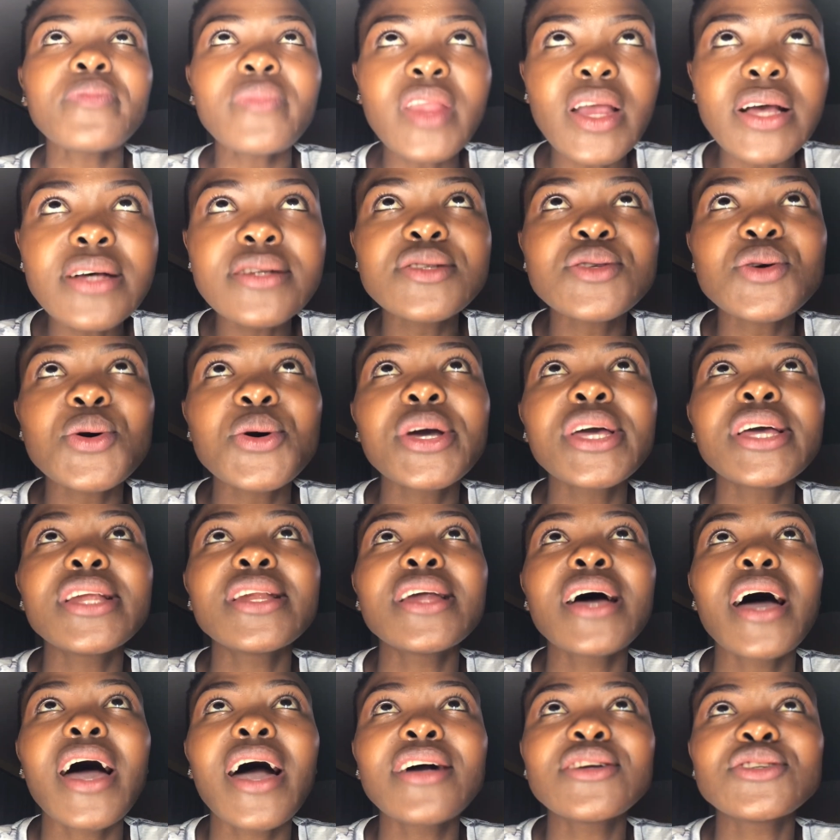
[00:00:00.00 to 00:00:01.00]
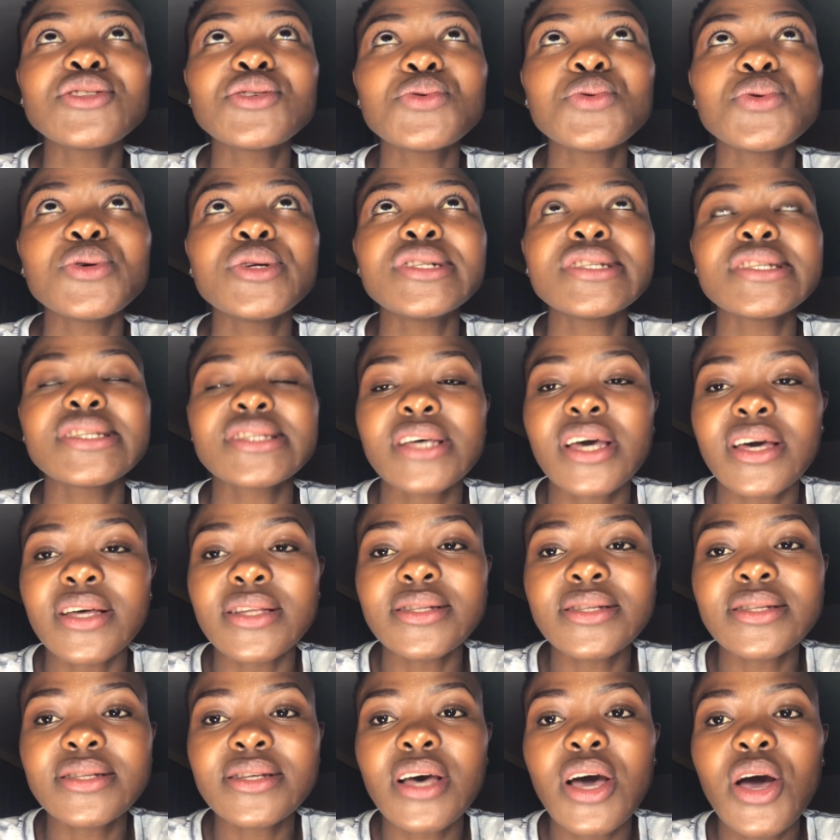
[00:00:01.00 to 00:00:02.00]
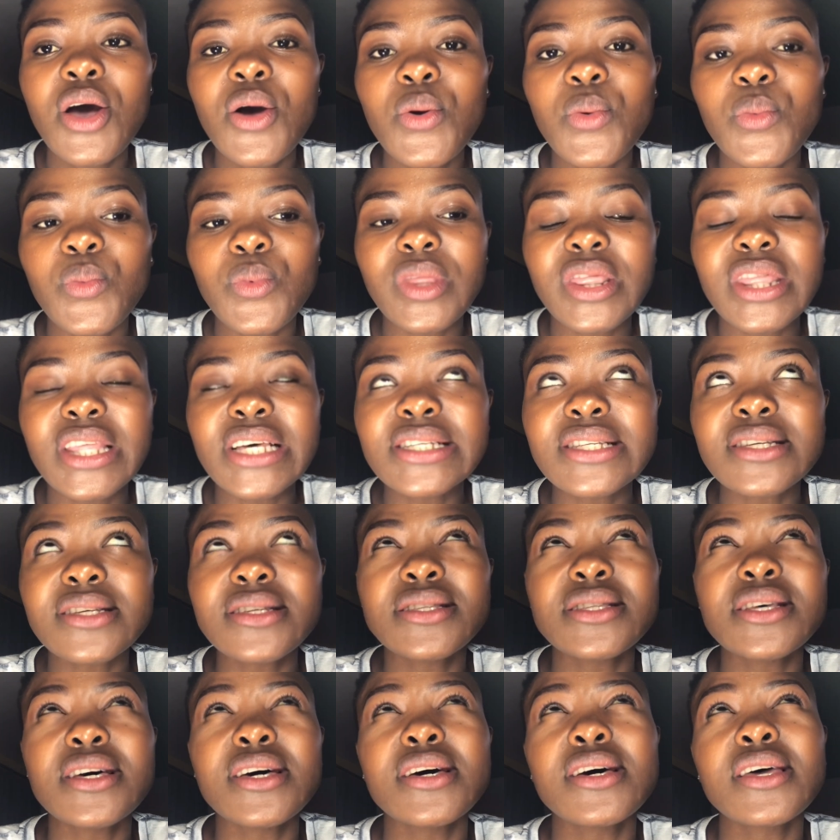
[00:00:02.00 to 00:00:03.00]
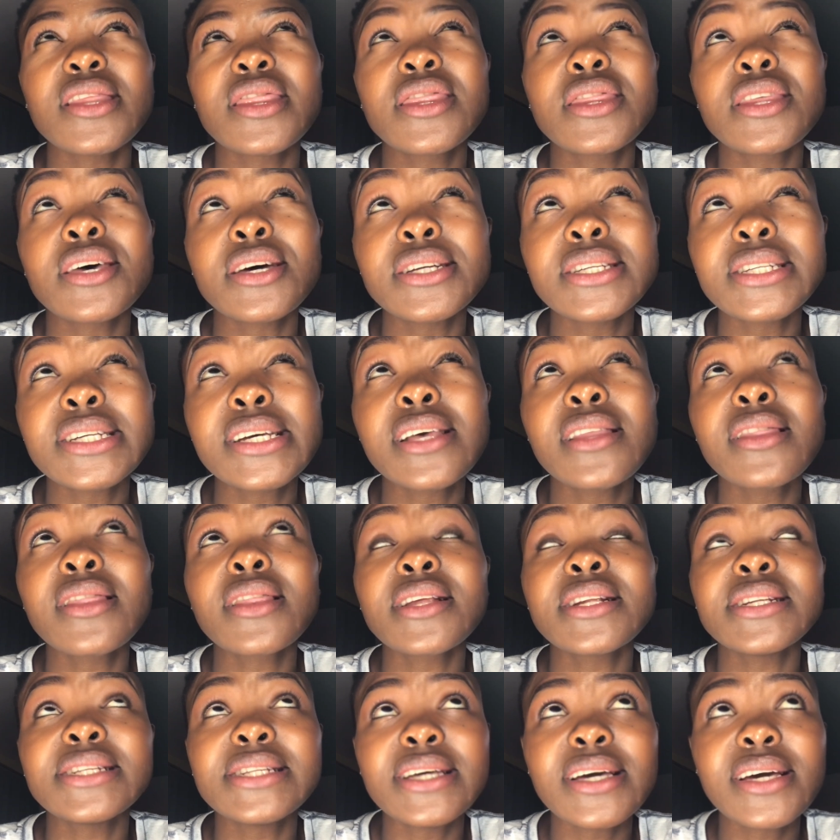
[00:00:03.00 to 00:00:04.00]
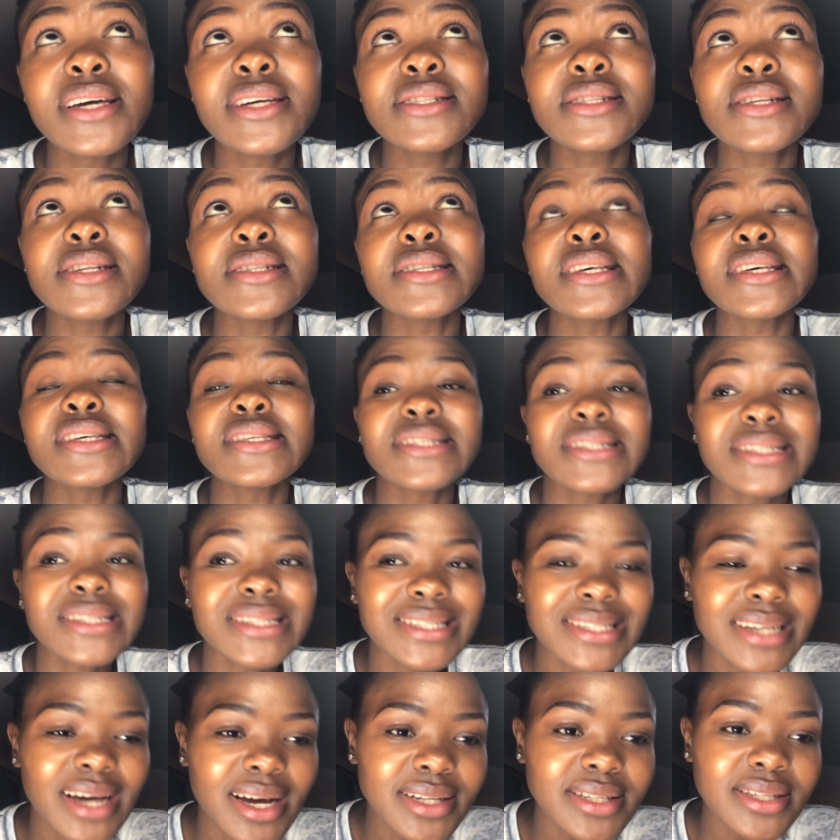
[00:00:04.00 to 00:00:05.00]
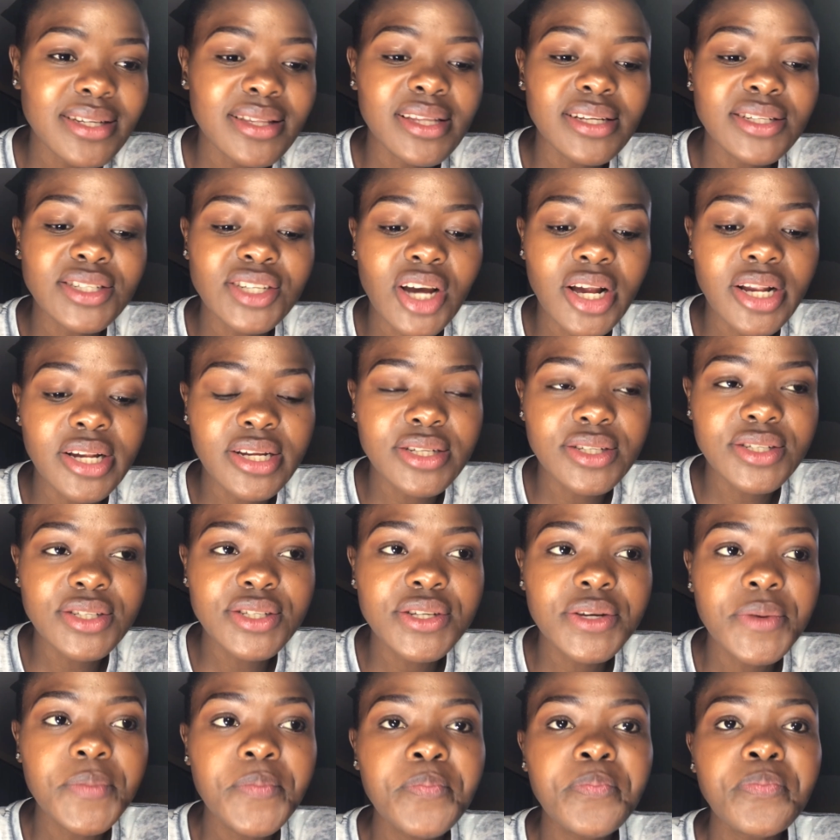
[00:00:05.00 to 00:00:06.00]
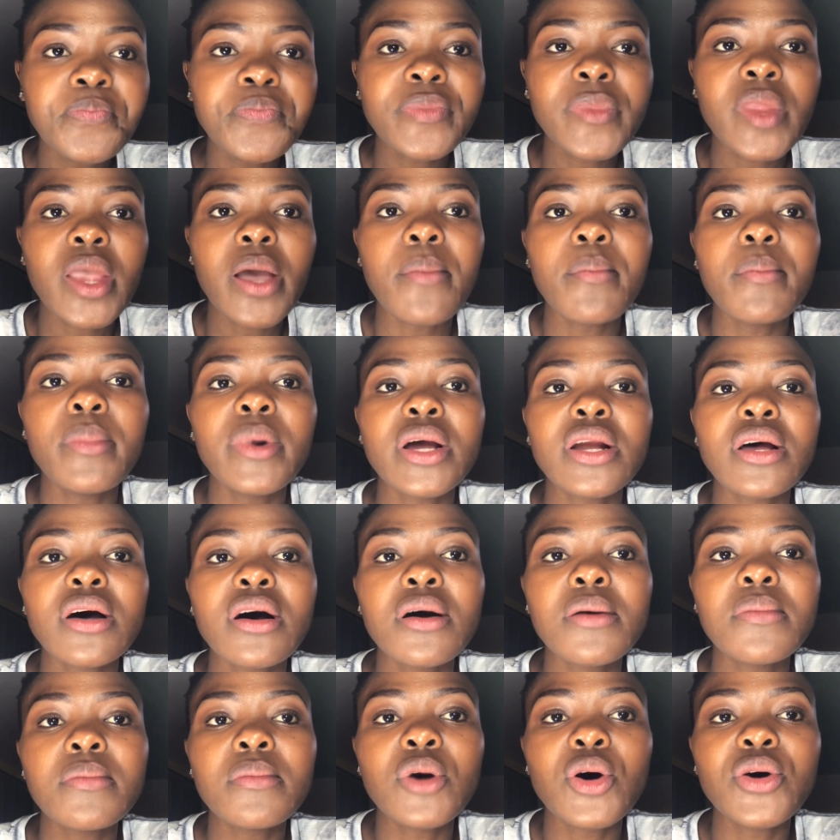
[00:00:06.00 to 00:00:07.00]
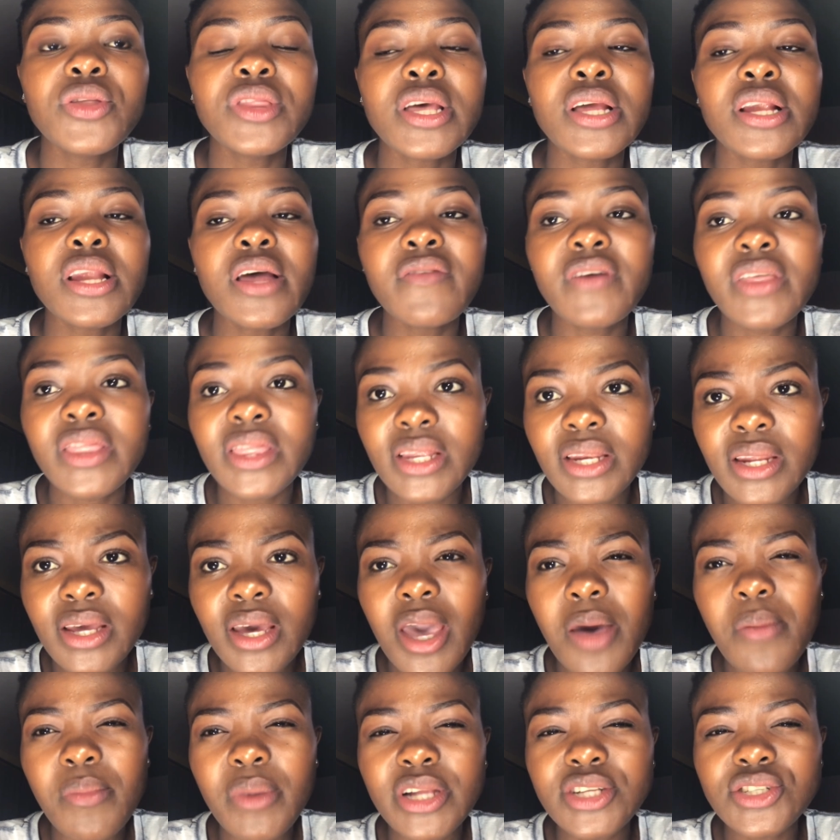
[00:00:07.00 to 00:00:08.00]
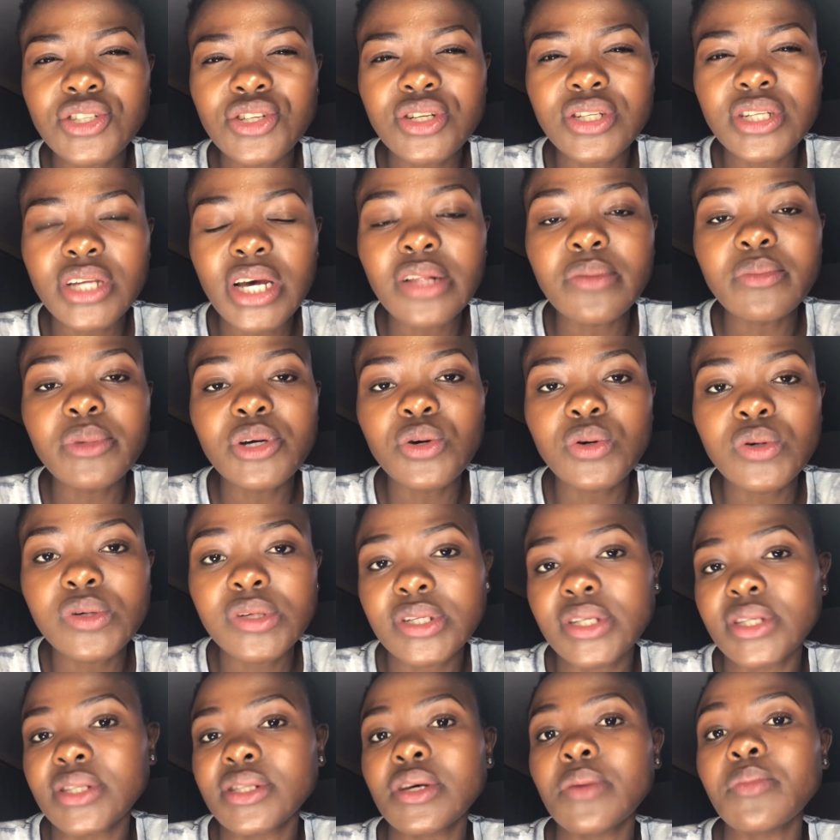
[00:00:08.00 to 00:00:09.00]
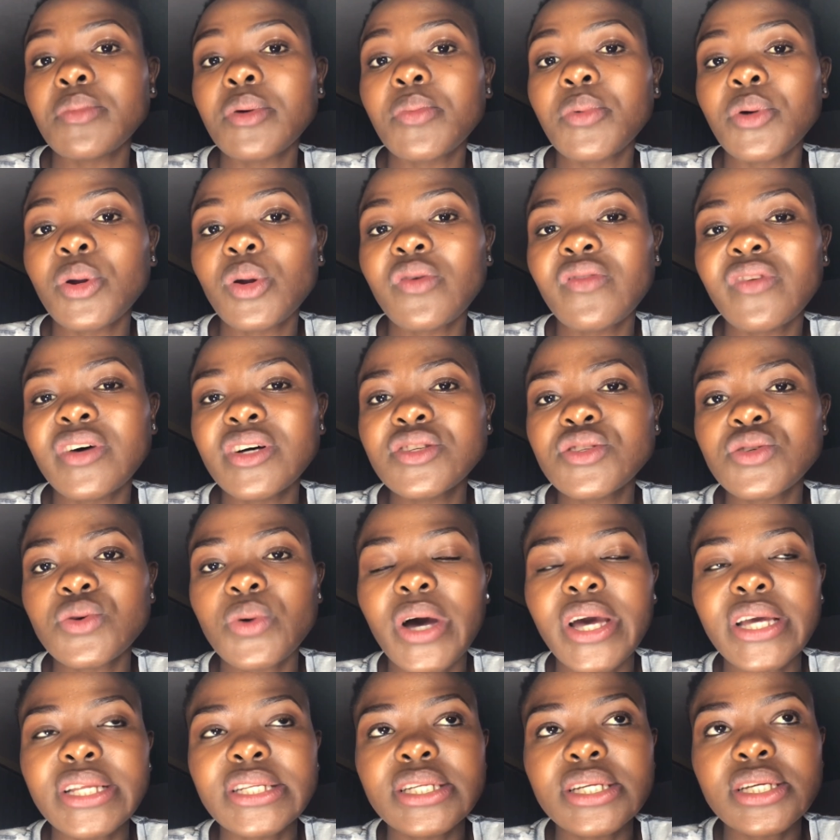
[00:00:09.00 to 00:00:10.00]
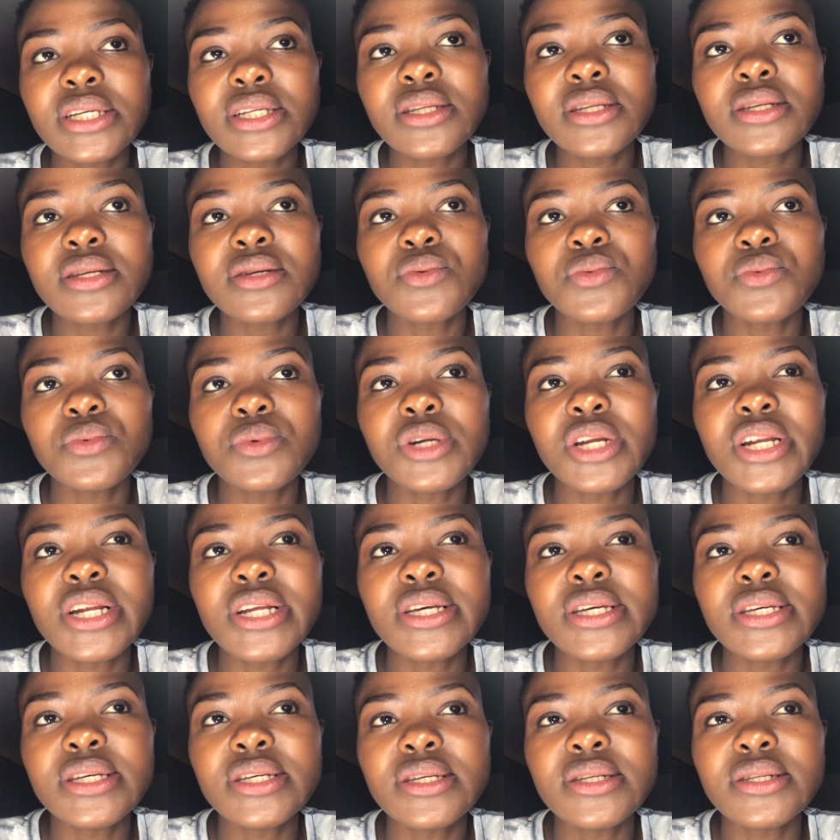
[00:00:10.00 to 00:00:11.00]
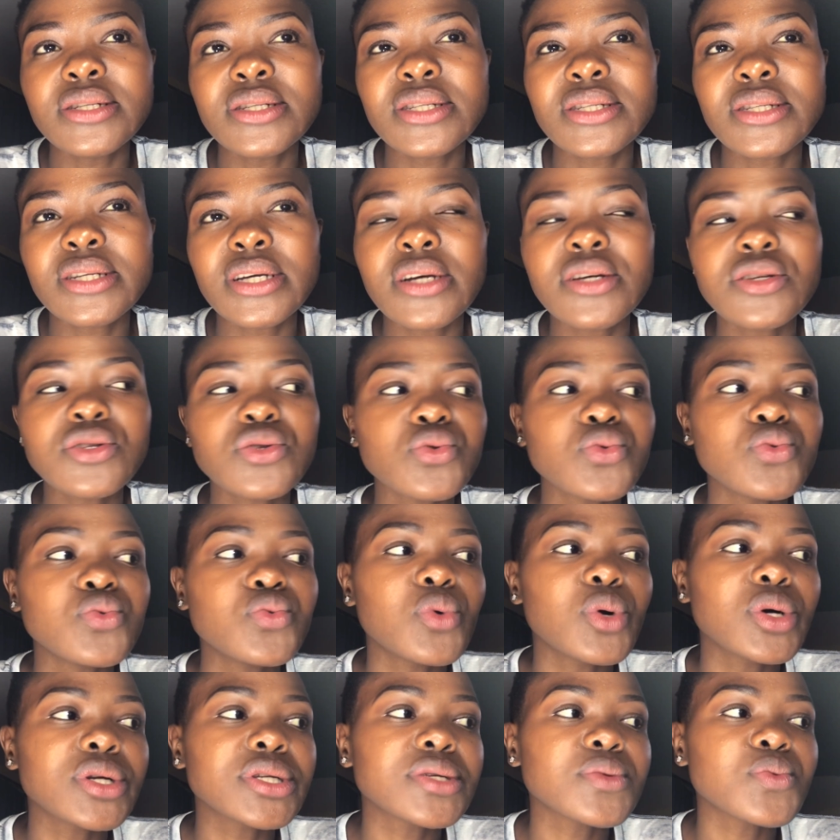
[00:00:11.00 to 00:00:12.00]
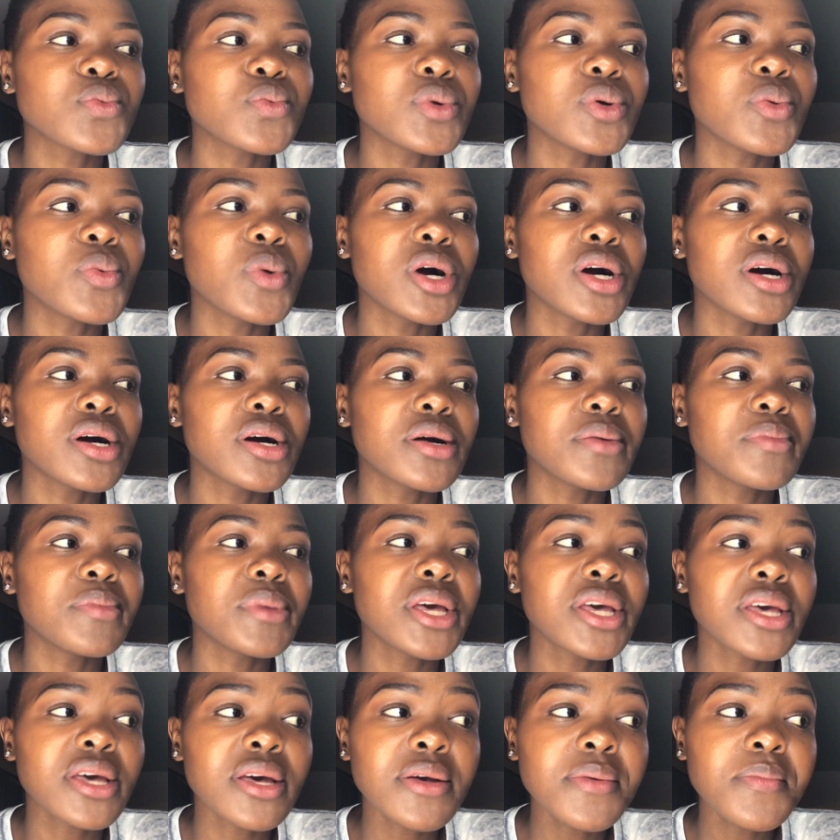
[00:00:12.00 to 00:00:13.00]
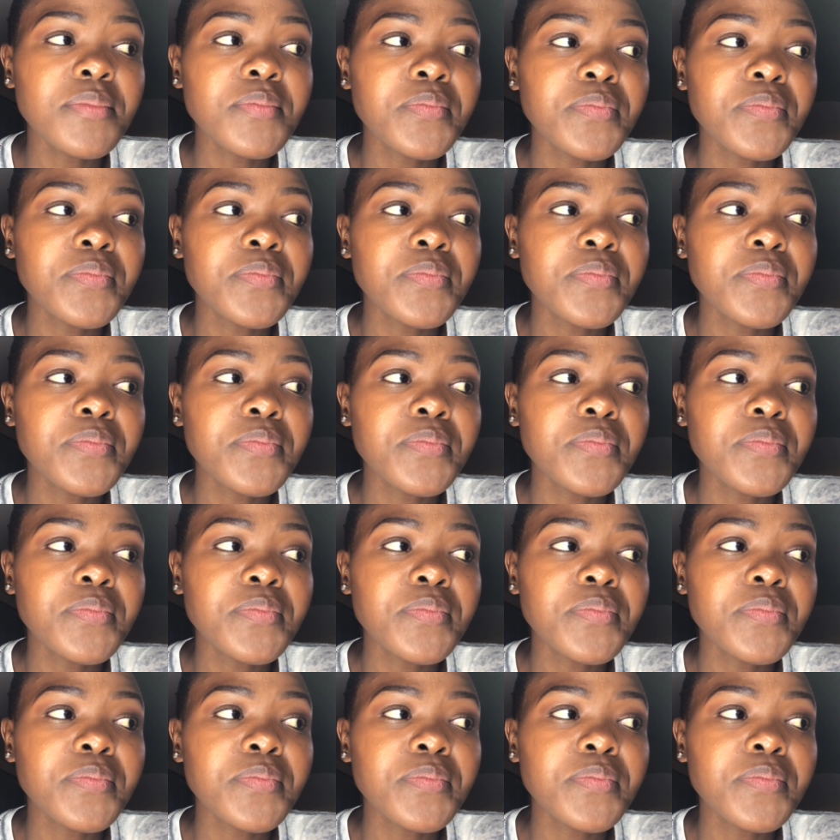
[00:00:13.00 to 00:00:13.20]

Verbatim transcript: So in actual sense, this is the 13th day since I started the challenge but um, on the 11th day I mentioned I'll be hosting some people over so I didn't really stick to what we were making